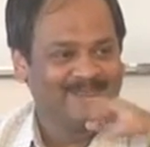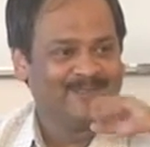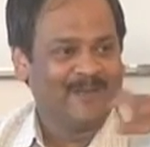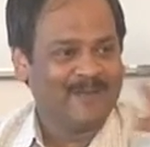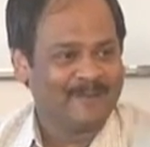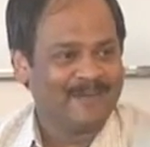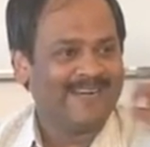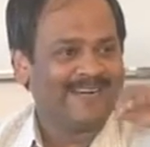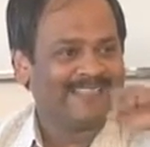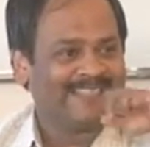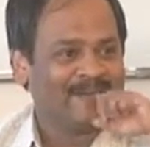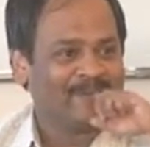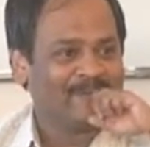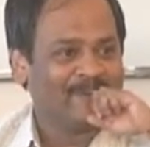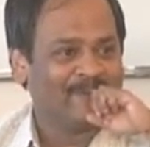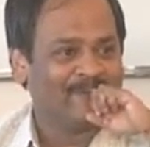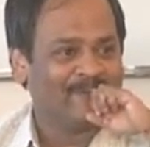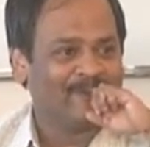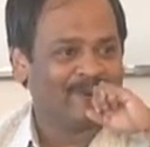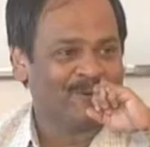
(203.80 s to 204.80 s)
You have read that
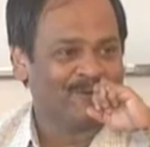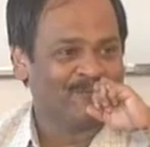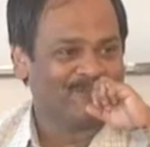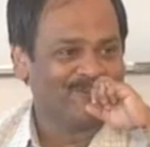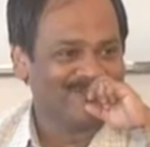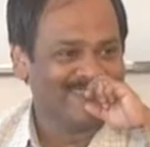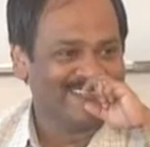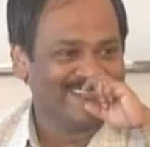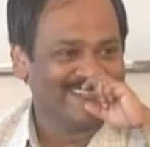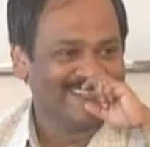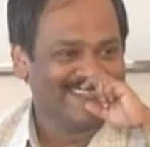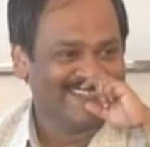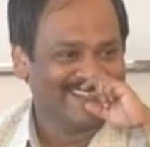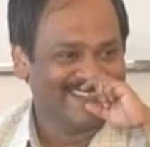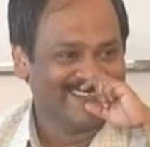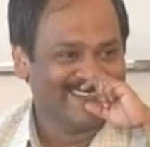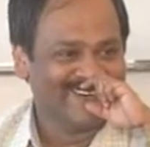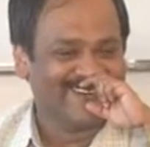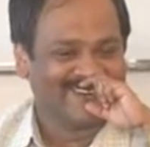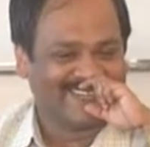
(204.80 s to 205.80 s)
paper, hopefully.
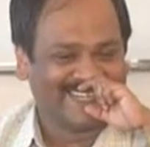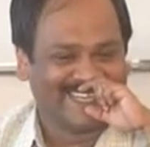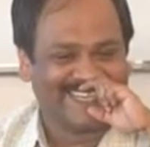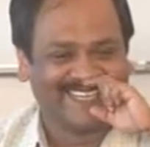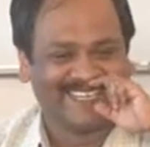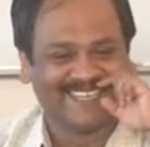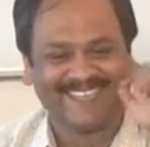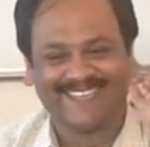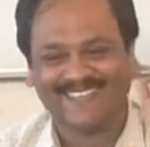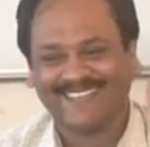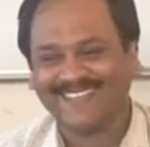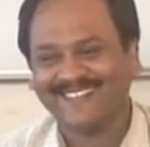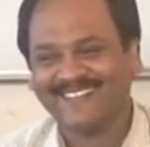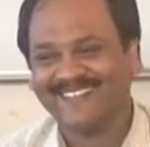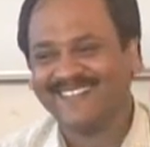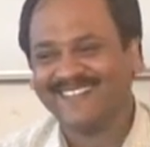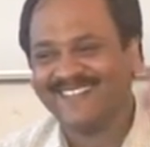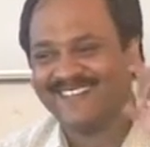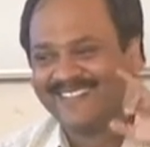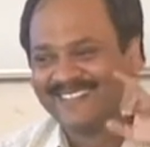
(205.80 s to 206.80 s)
Okay.
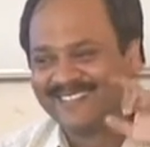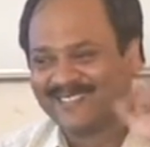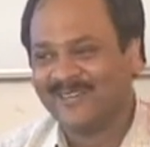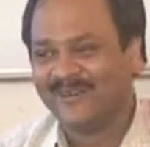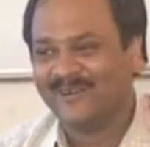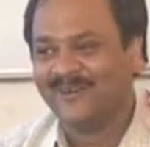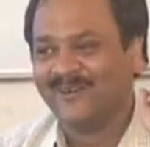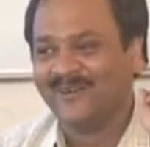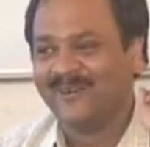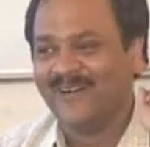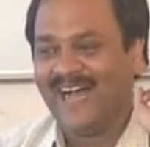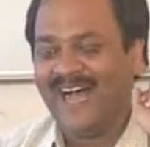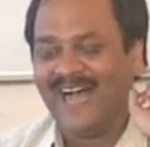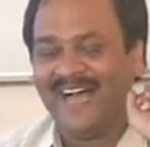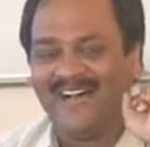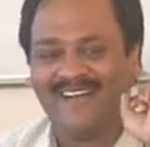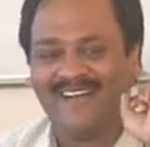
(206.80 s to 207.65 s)
So,